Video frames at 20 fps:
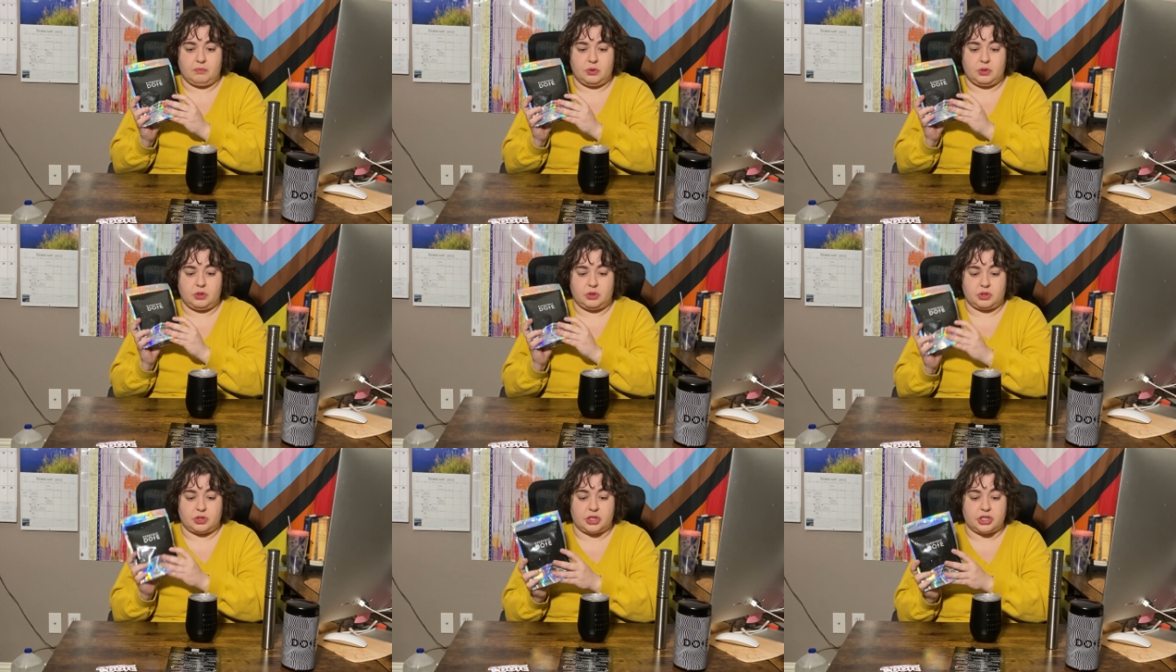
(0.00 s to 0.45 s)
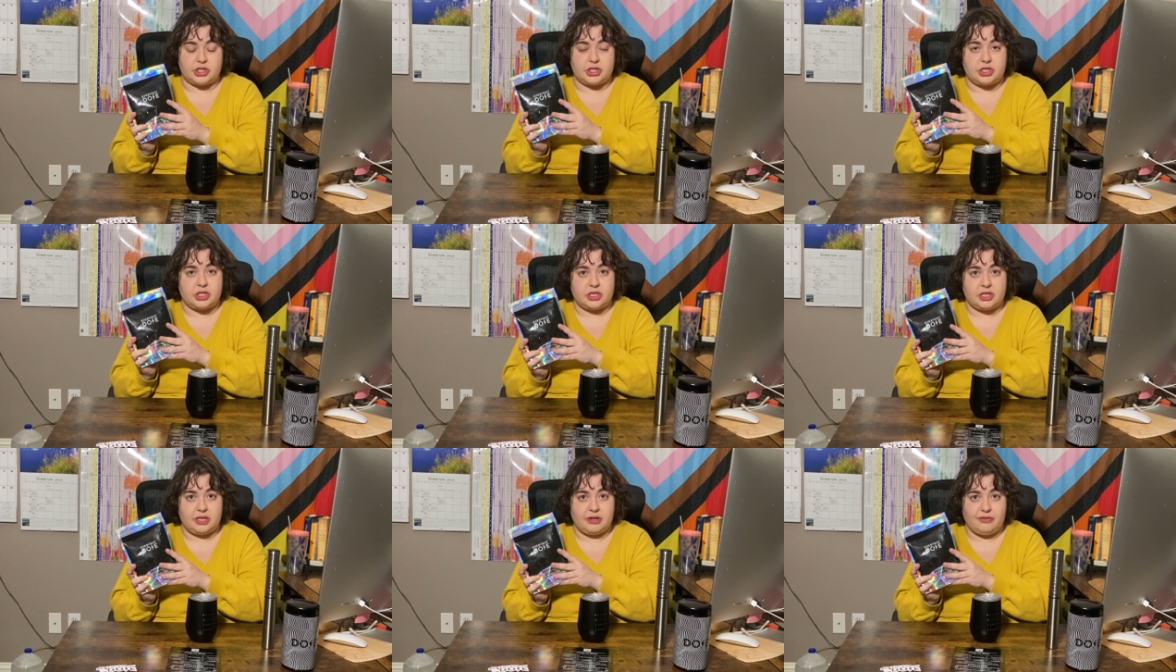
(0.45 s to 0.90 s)

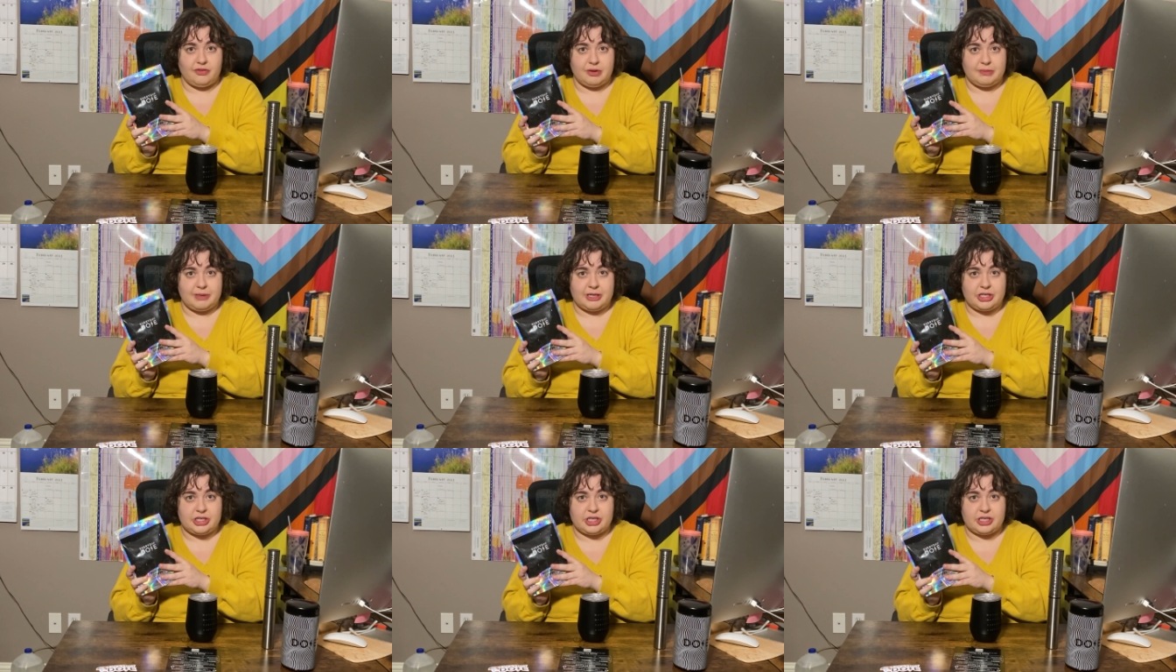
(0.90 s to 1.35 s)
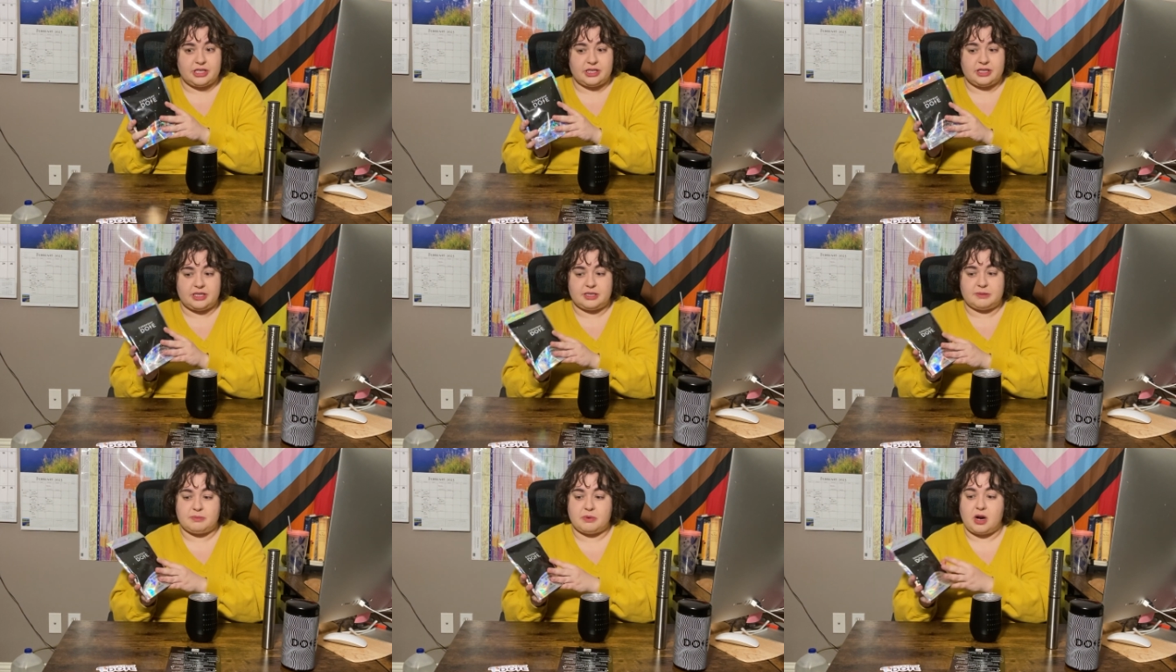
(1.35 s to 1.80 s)
nutritional information in
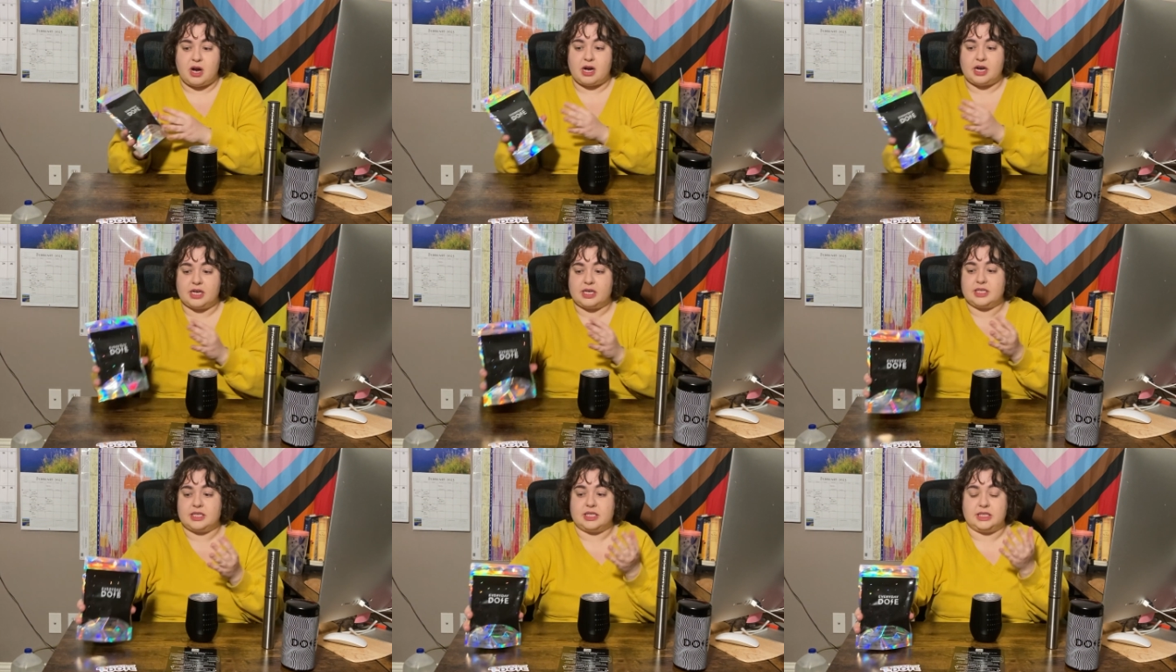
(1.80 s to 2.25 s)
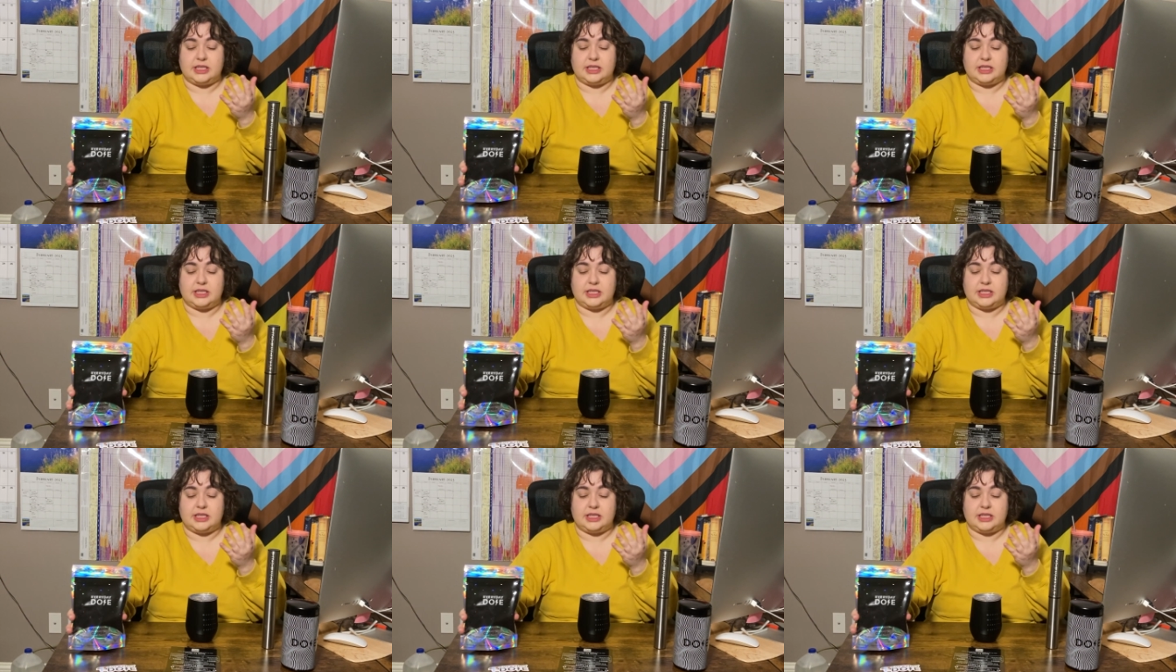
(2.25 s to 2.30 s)
this product.